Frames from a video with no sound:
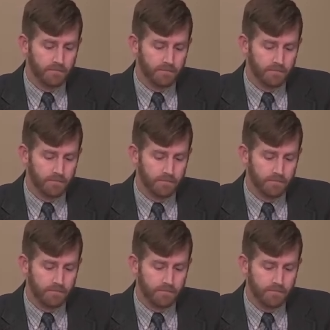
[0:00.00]

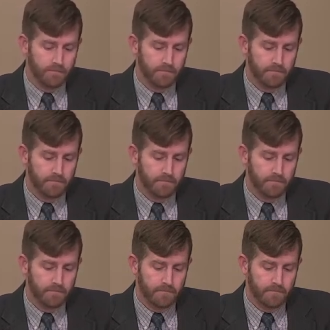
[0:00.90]

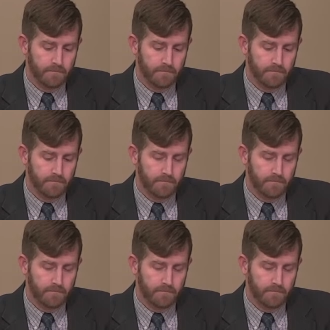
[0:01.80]
[no speech]